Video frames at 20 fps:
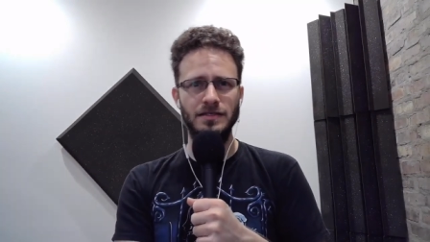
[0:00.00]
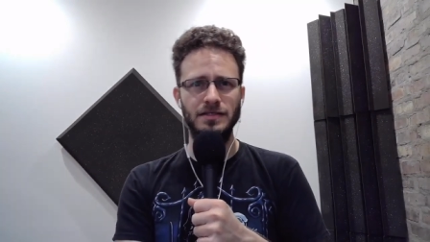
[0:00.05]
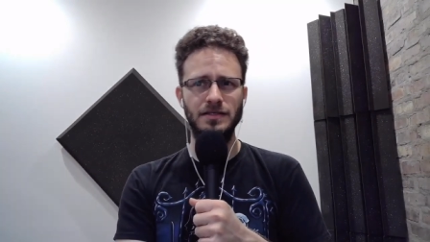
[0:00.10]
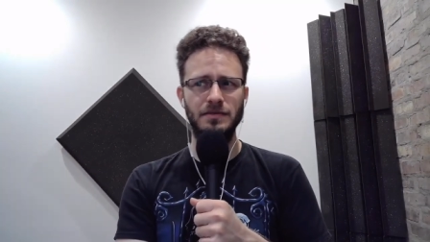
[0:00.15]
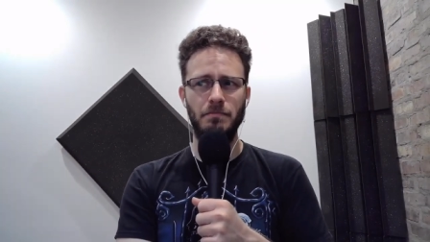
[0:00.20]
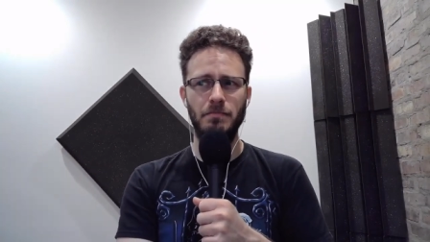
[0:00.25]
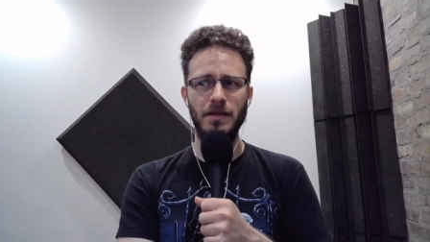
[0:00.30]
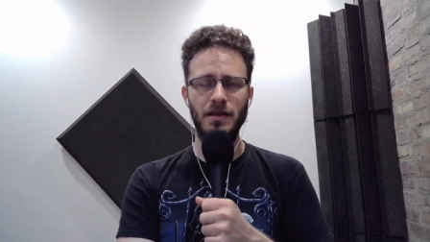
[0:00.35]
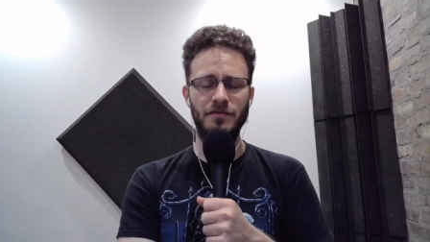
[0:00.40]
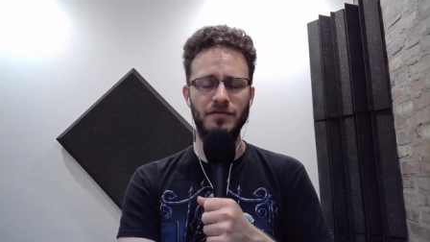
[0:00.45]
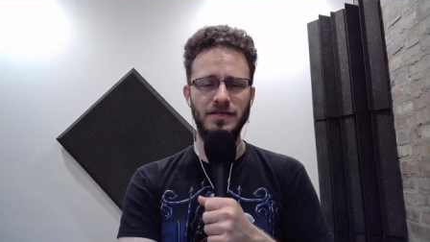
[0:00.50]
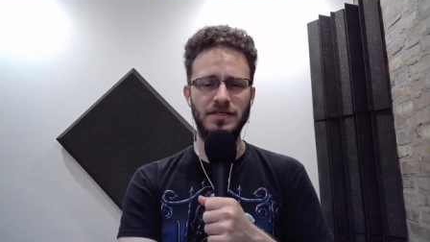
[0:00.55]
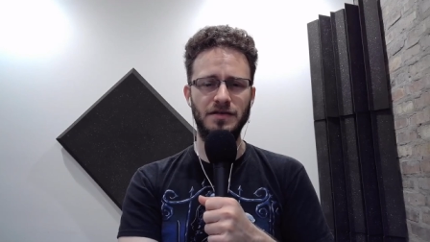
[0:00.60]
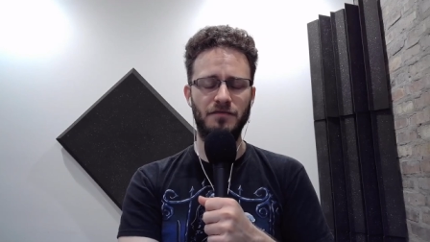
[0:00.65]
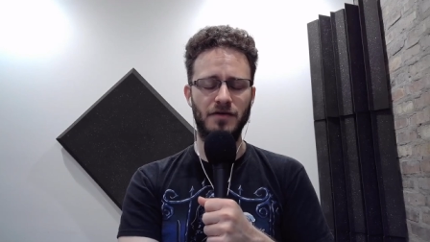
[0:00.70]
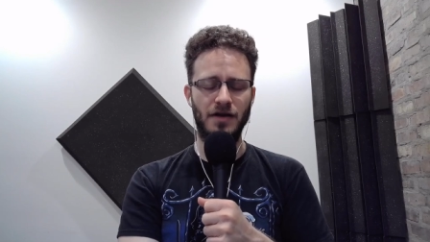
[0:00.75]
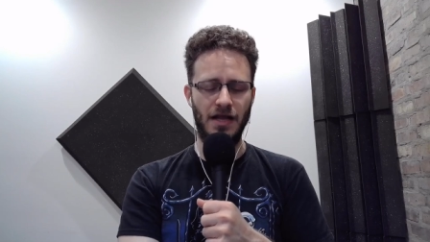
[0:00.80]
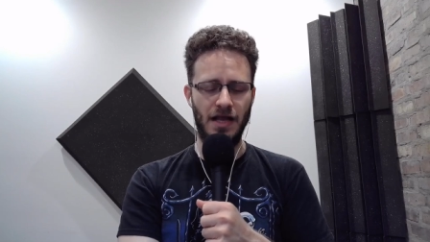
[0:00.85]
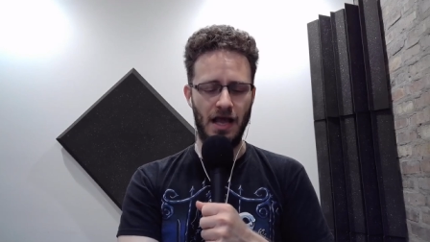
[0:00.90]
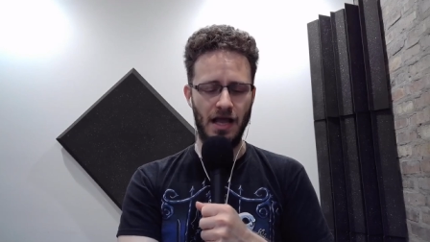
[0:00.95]
is a bit of a
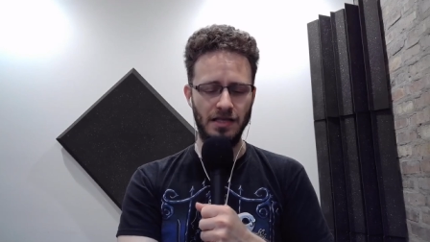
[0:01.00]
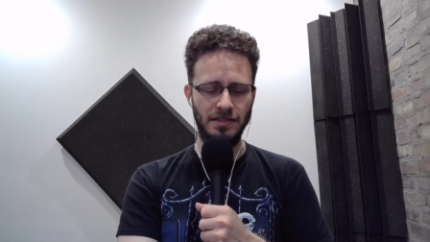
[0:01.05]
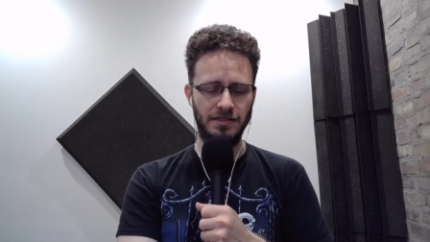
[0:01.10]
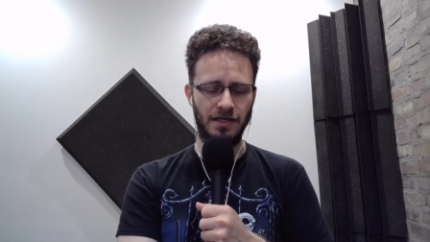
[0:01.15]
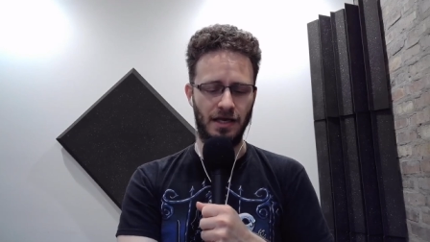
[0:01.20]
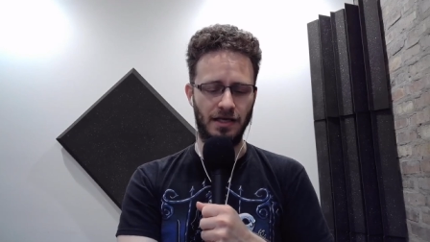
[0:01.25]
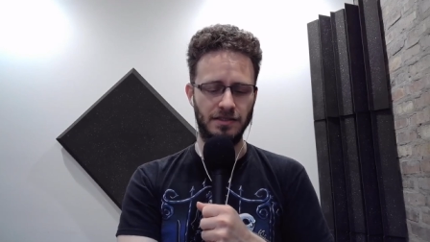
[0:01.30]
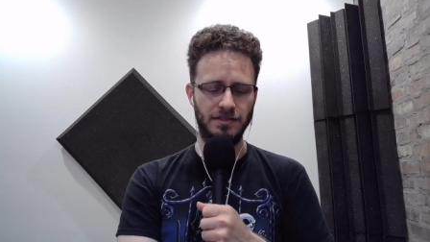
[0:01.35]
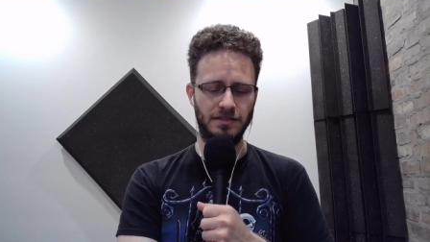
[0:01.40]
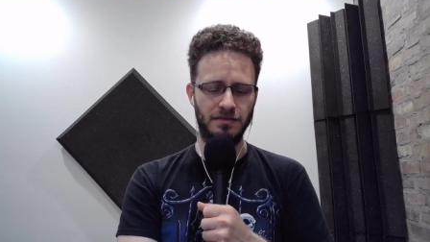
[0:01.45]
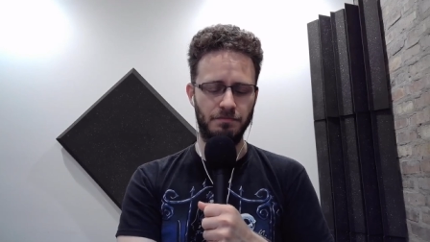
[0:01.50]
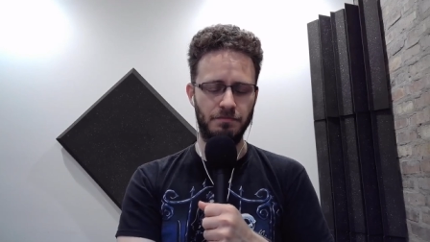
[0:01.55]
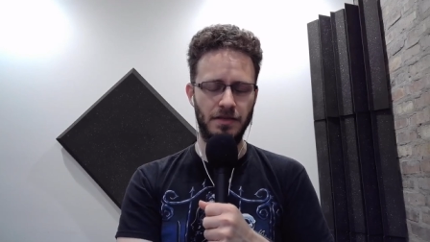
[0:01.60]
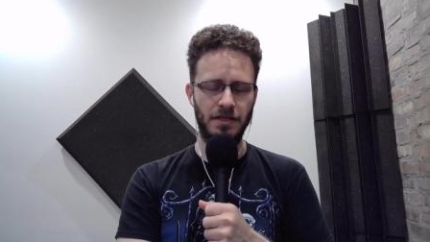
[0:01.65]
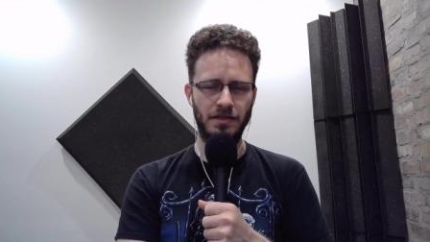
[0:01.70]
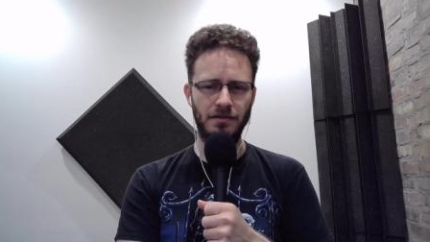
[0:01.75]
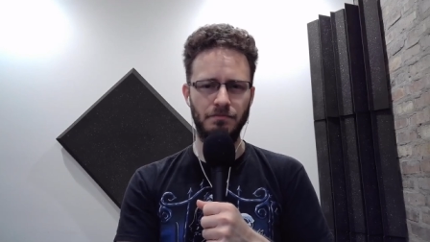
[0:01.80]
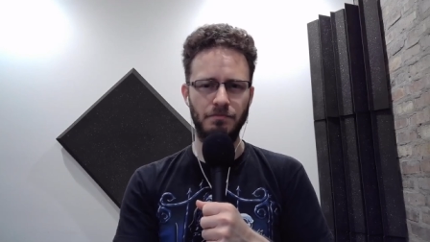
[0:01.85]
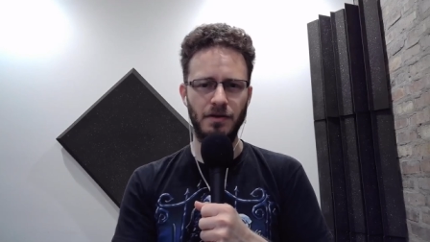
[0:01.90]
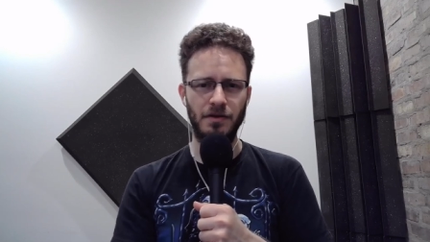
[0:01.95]
different context, a
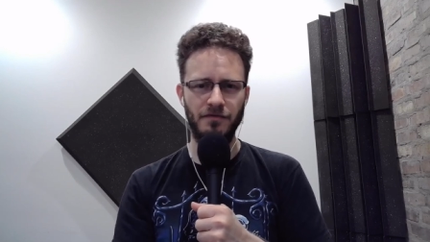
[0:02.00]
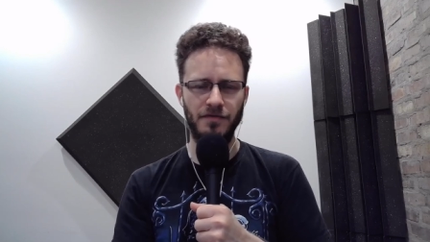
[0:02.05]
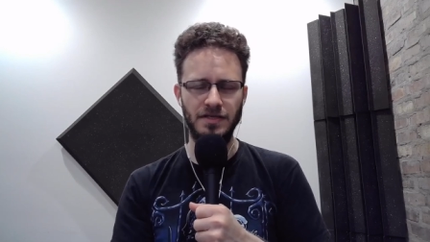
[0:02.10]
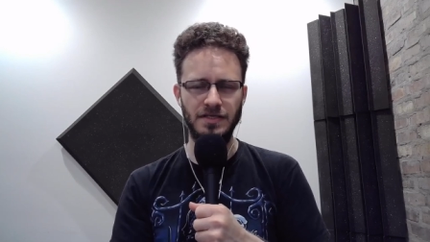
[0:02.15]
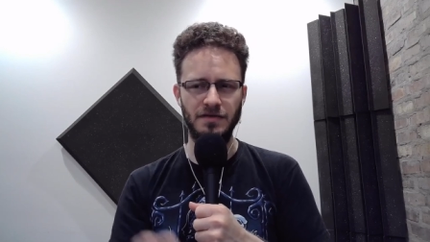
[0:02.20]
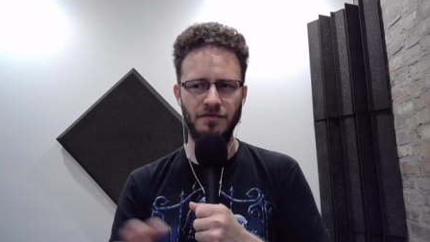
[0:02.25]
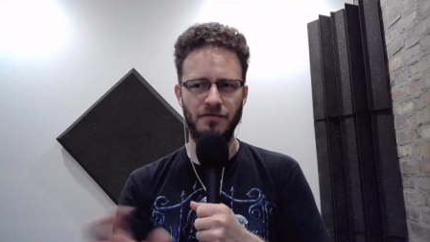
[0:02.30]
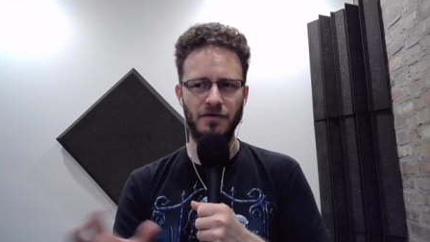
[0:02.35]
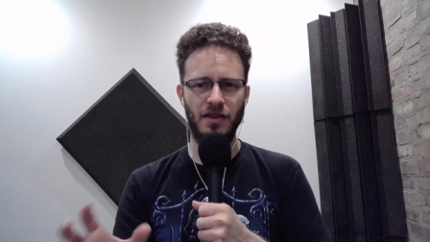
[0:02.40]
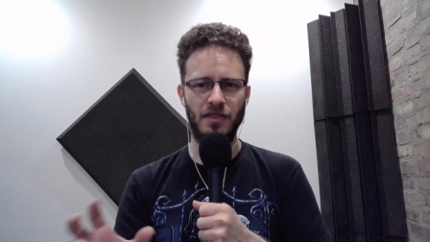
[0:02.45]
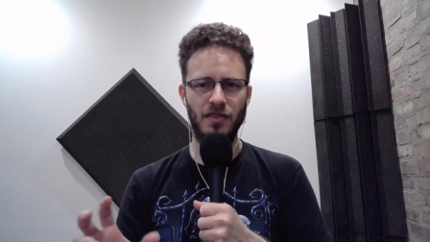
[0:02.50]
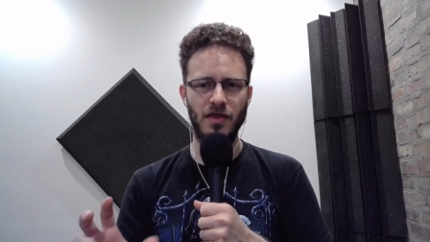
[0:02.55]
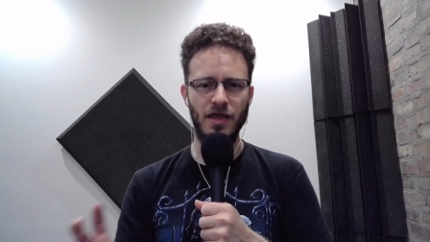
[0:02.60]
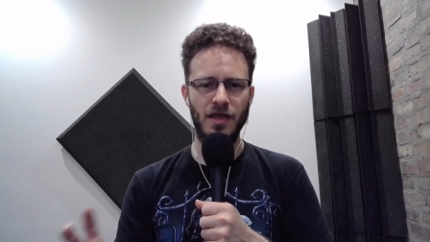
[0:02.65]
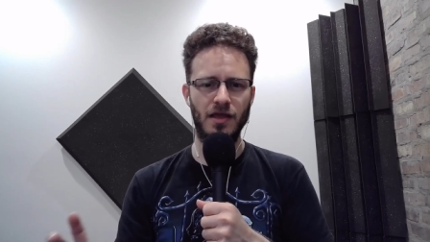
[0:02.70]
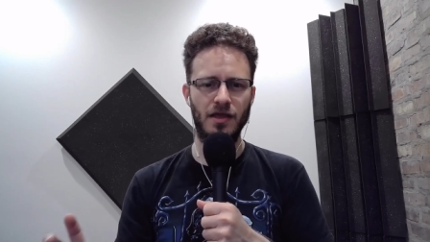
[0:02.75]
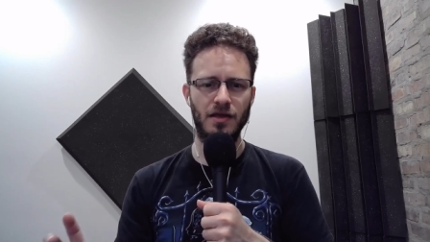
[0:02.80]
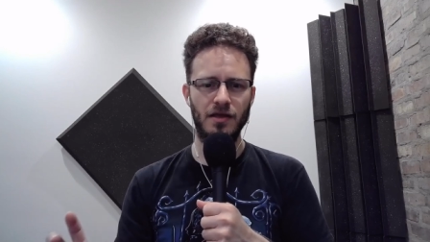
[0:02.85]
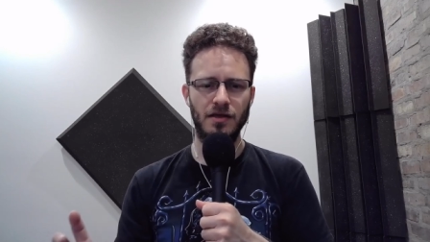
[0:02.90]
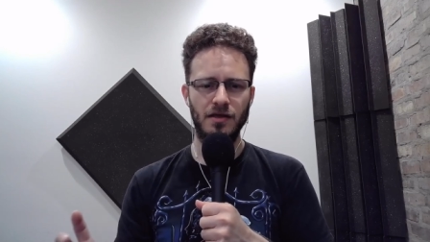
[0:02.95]
bit of a different
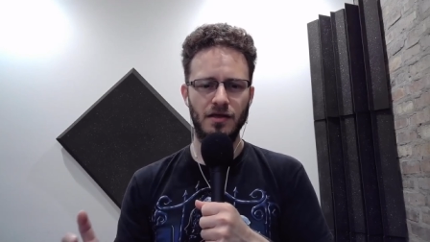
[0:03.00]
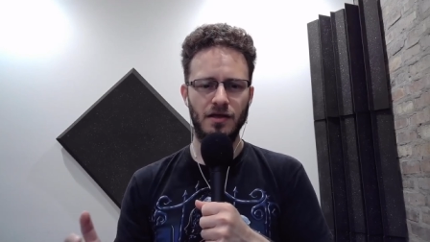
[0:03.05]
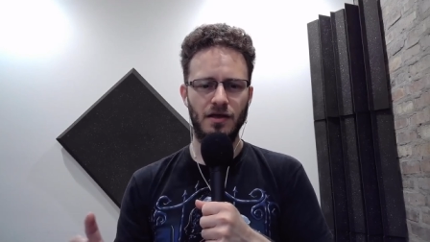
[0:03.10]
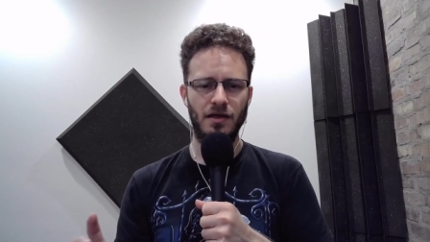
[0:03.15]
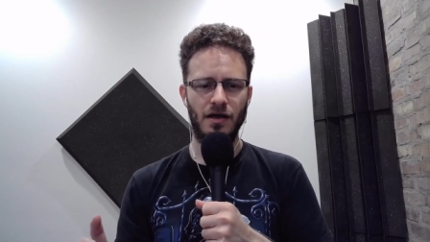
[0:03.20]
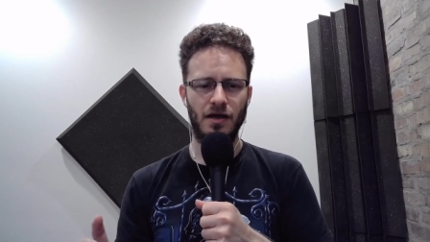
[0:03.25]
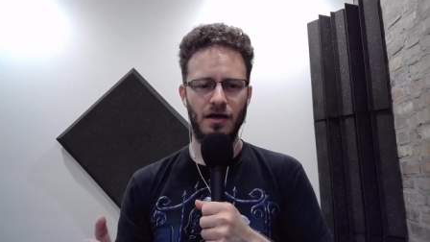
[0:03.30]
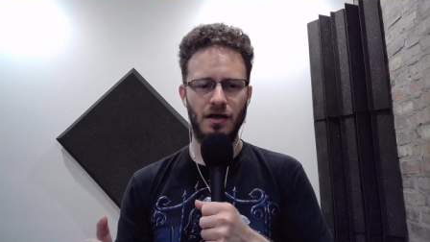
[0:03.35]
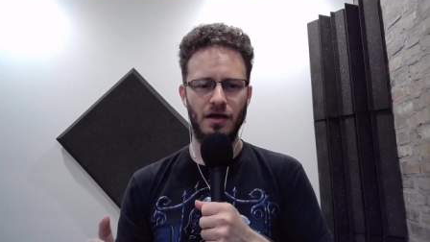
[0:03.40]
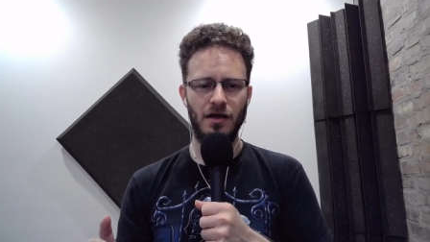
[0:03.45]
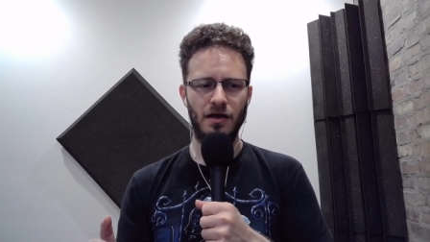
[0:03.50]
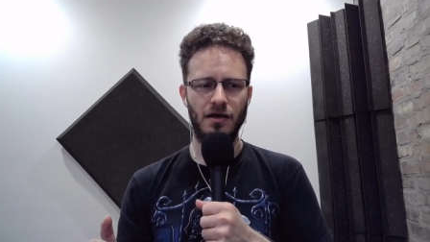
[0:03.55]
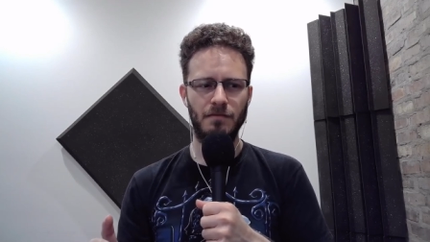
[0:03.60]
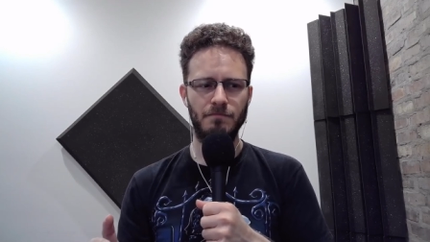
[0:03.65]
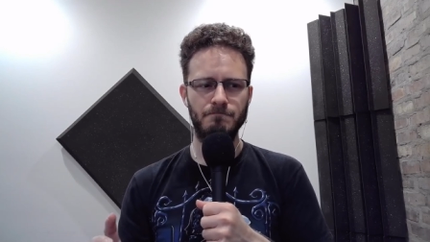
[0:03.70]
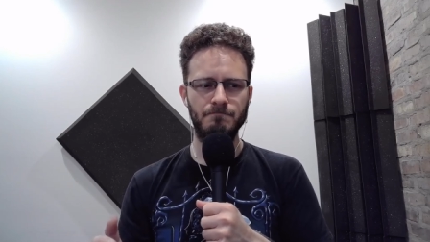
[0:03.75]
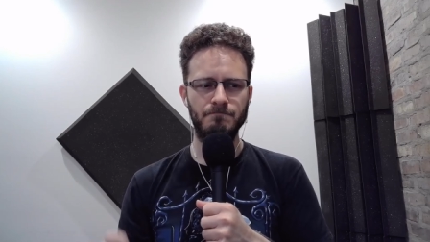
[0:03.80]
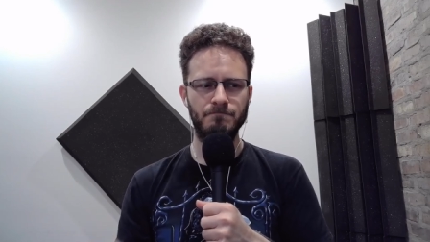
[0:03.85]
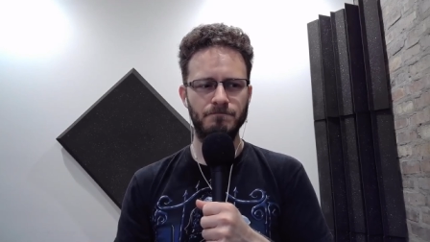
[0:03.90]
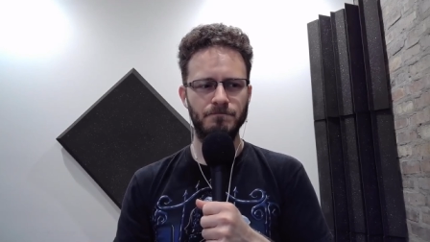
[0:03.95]
thing.
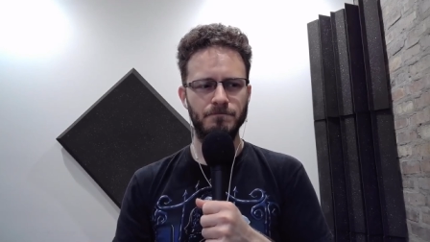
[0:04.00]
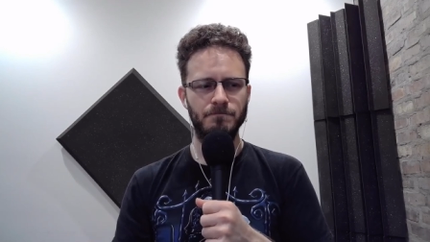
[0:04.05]
If